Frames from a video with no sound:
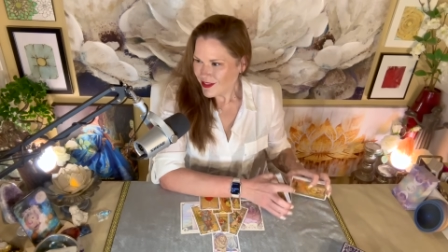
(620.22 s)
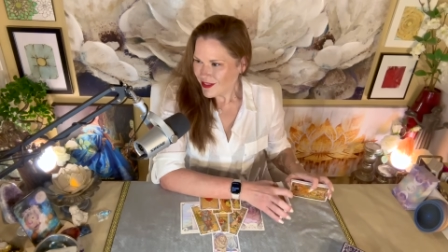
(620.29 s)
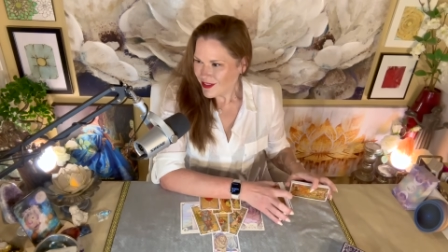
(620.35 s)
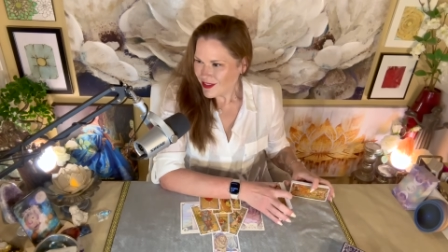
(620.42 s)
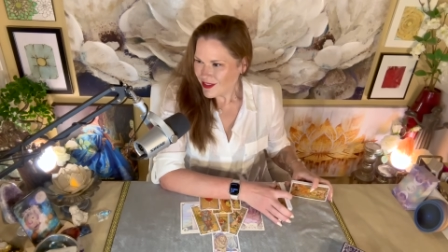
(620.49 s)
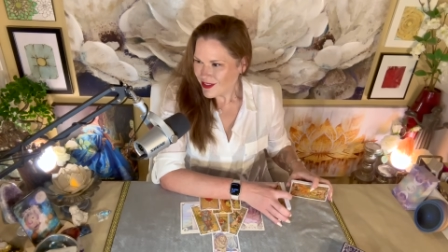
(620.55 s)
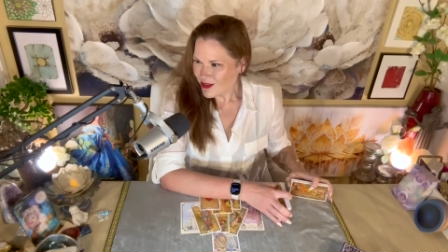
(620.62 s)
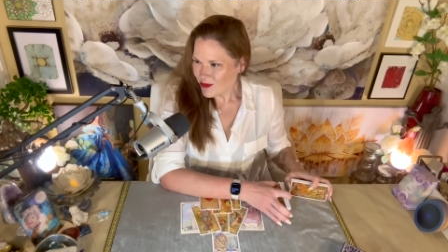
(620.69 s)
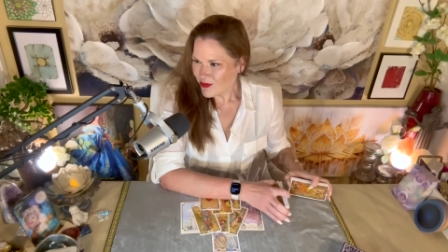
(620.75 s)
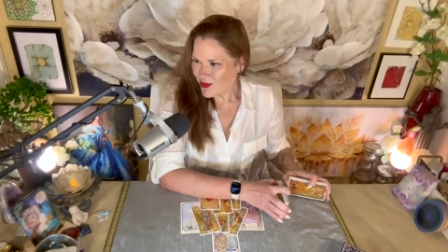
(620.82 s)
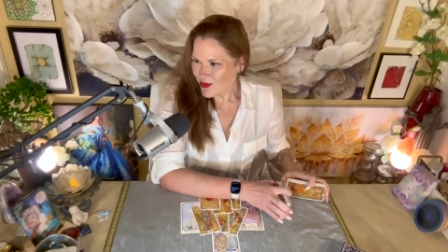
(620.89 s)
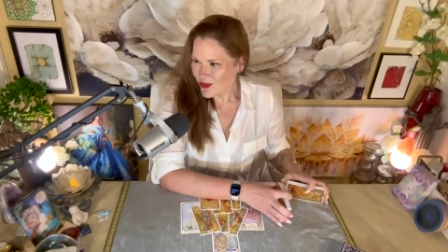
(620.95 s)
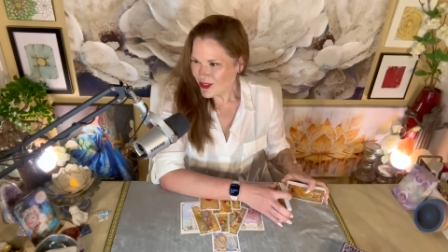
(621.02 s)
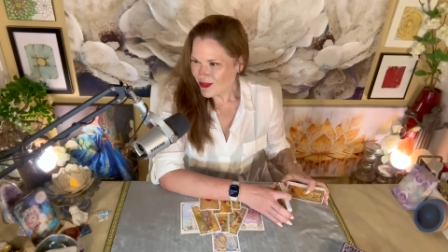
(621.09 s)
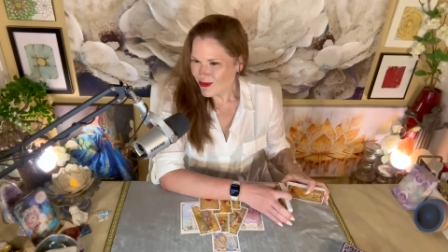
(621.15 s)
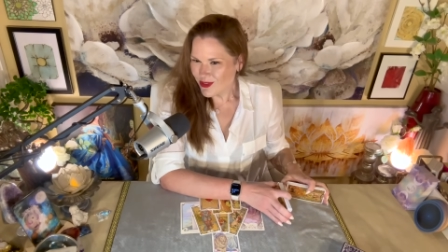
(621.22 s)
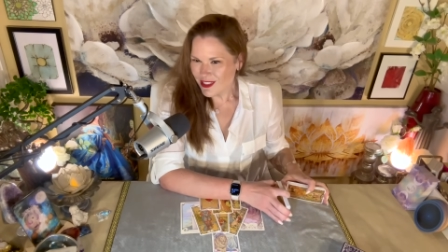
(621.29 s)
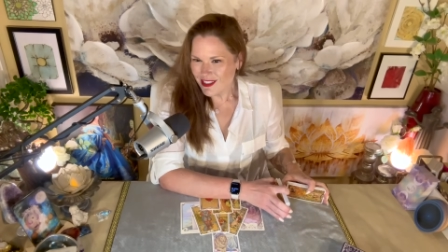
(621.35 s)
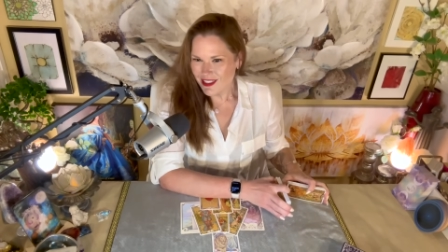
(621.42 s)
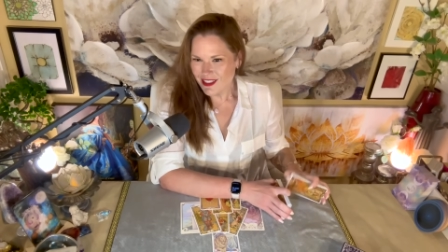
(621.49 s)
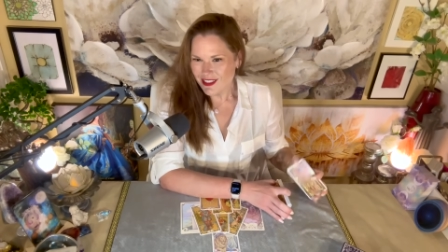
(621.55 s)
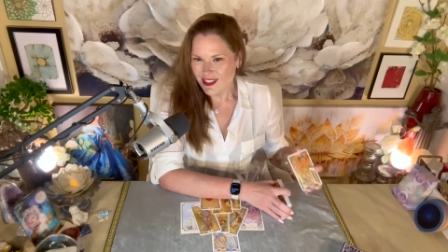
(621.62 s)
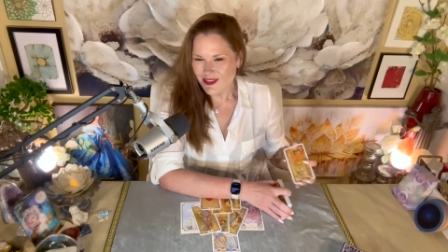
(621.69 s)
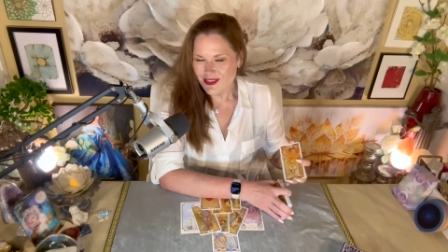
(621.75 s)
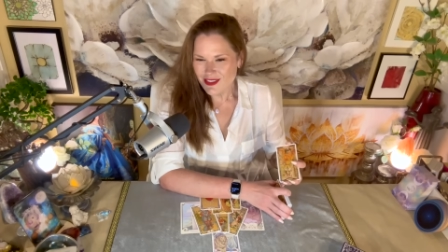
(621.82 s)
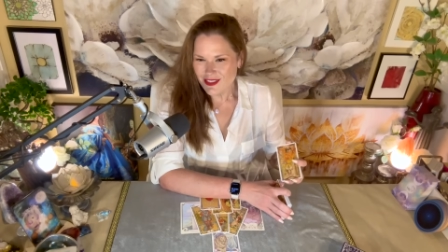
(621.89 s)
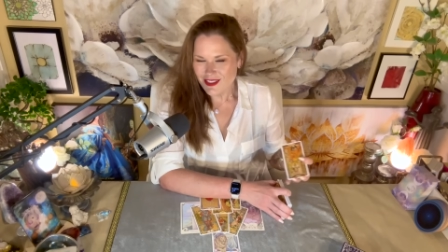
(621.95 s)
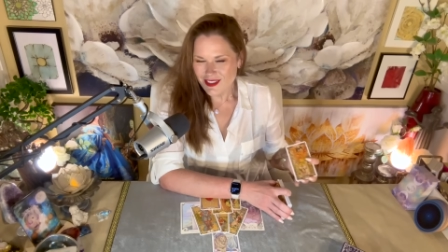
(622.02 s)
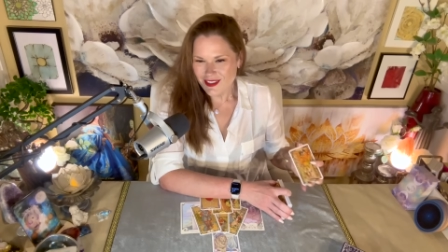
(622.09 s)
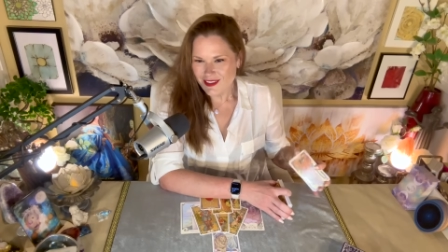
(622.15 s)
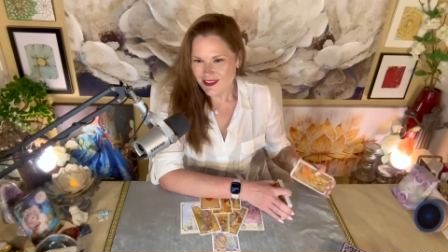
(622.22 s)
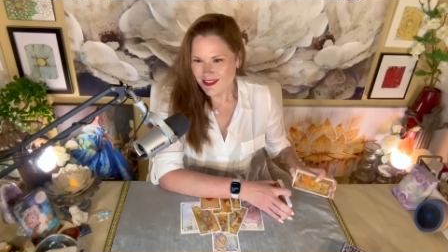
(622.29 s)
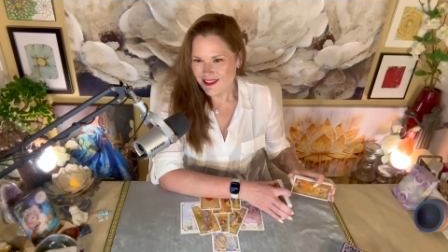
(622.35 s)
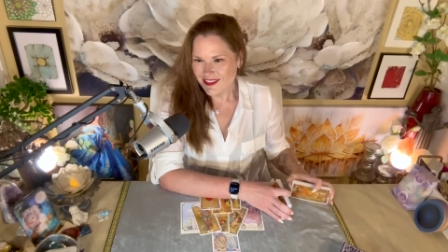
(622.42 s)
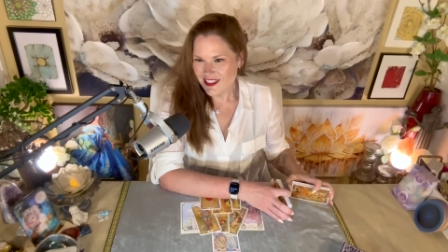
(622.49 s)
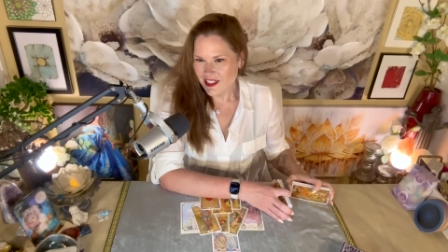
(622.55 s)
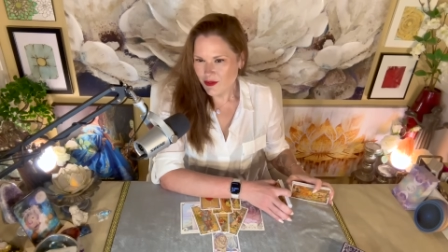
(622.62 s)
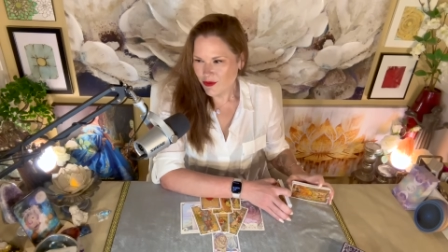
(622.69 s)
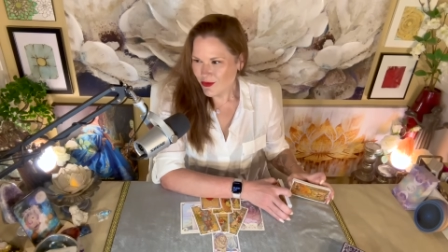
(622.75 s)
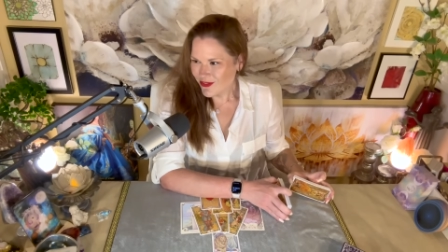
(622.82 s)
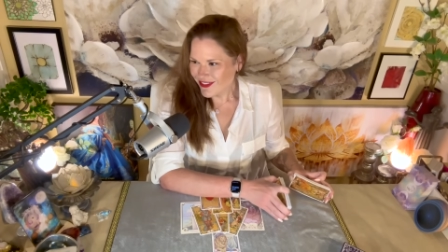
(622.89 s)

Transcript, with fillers: as some folks really like how I say it, diablo.